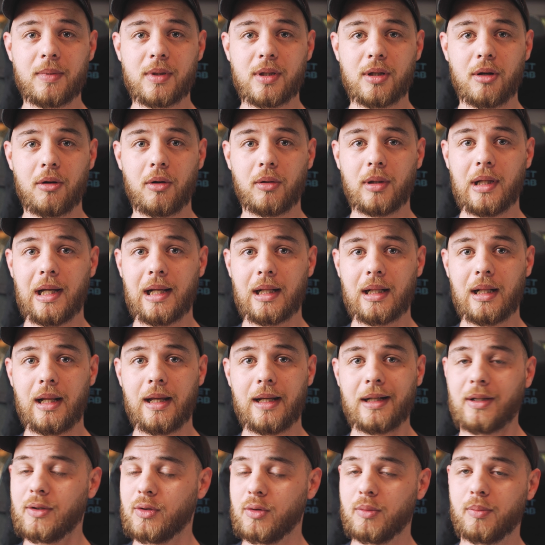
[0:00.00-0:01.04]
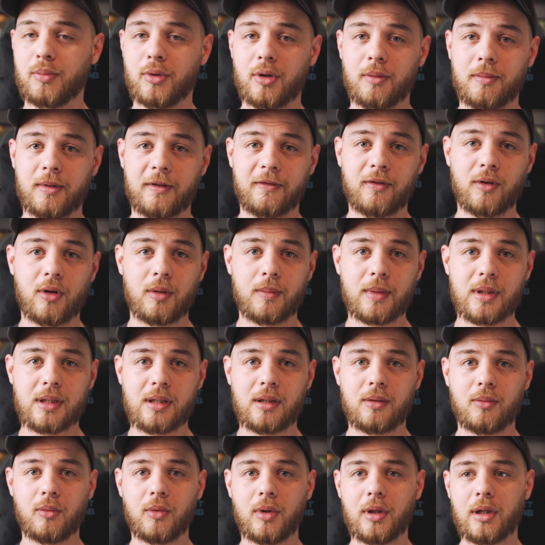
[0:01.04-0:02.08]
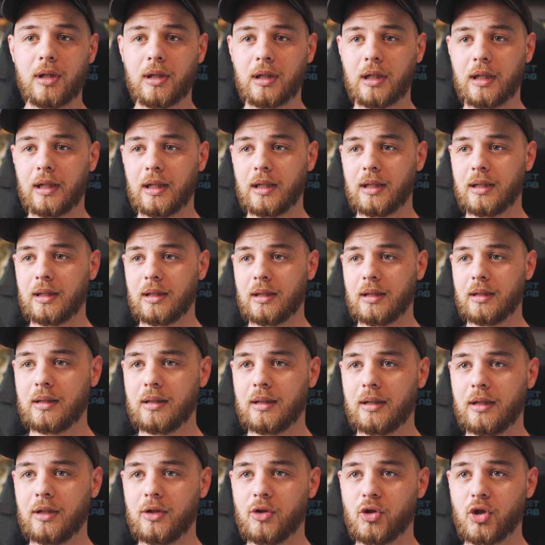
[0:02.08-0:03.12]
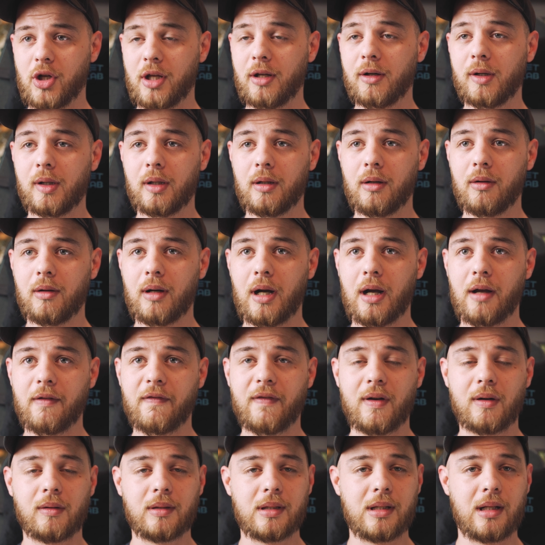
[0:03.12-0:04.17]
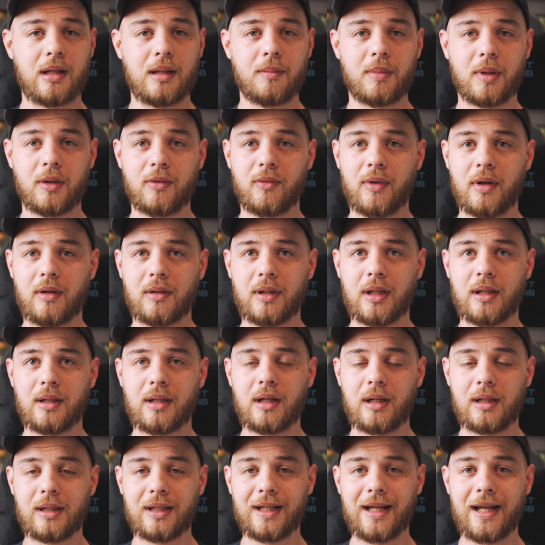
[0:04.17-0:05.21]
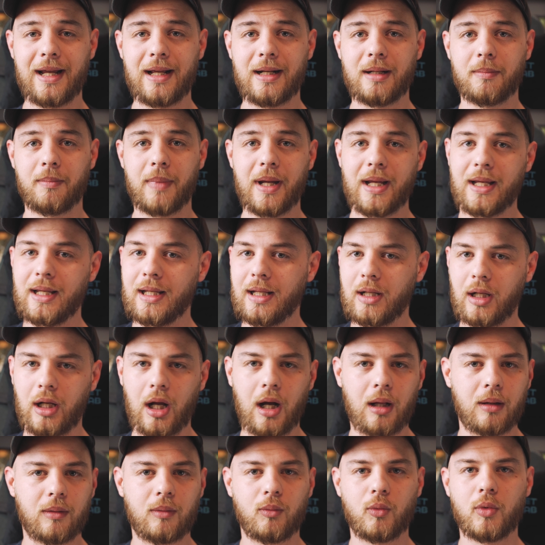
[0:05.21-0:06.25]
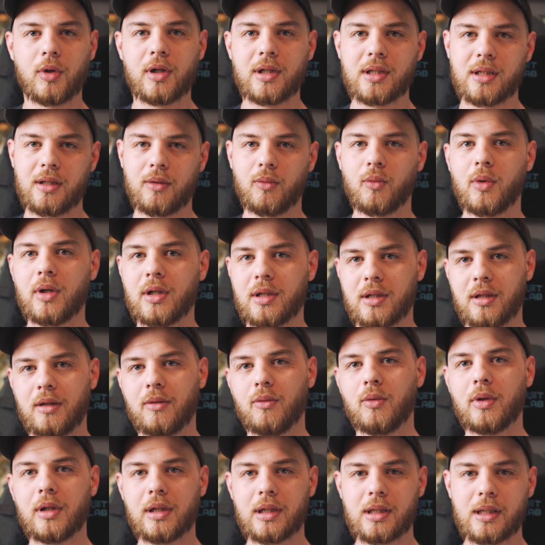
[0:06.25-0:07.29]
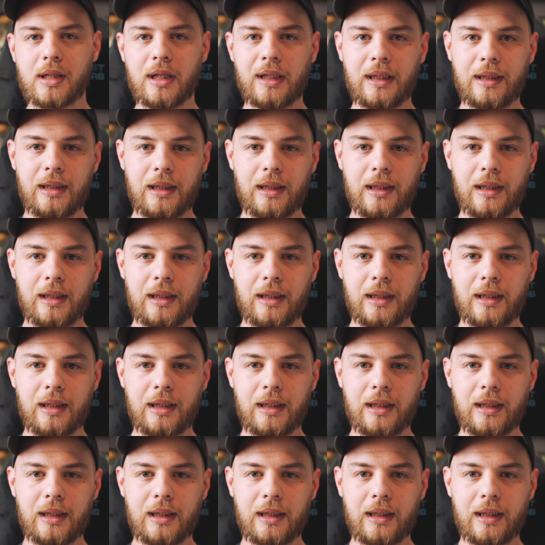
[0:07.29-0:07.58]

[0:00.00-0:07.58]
so that led to poor performance at work, and in general I felt sleepy throughout the entire day and the pain got worse and worse and worse.